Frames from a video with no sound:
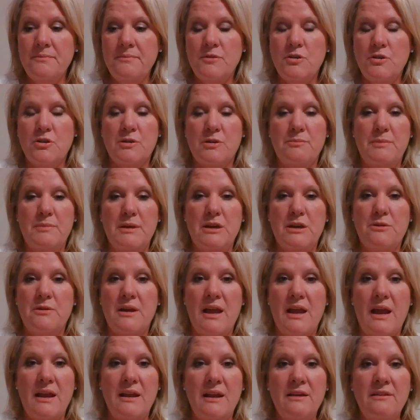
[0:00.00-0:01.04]
You can be
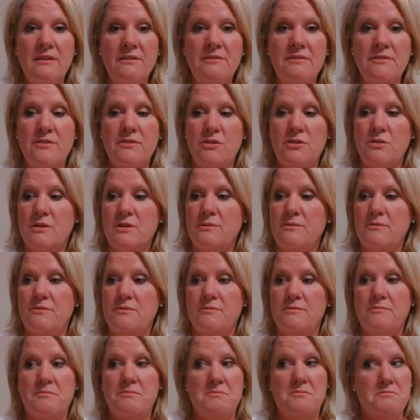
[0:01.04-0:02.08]
creative. You
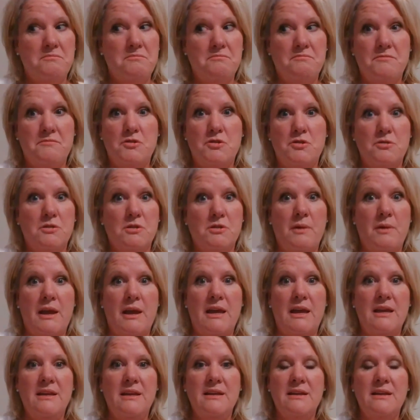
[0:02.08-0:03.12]
can do it the way
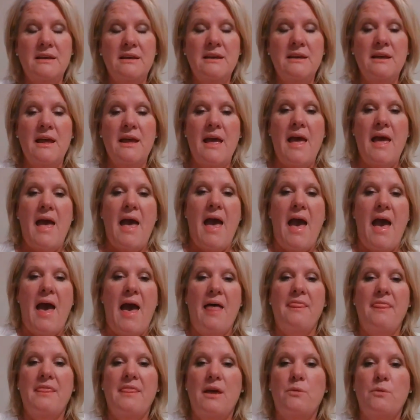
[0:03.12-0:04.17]
he did it.
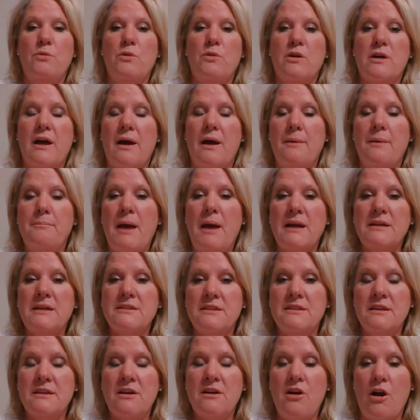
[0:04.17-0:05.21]
And then we'll come back
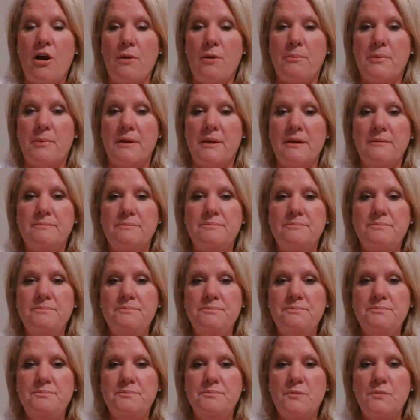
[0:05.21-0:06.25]
to the carpet.
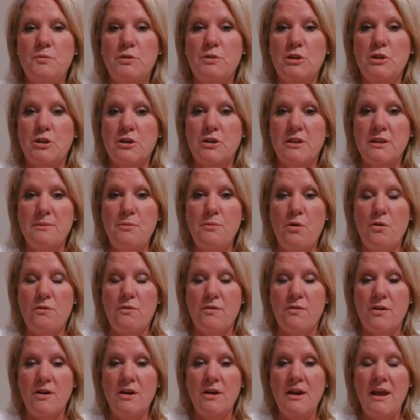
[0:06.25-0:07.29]
We'll look them
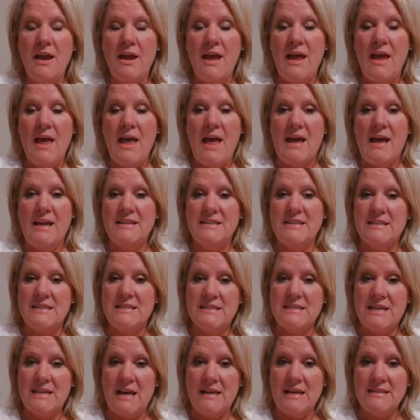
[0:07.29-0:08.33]
over and
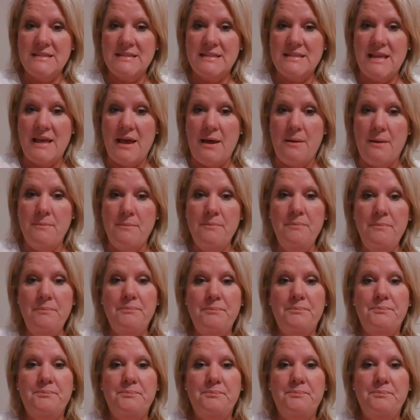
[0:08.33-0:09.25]
discuss them.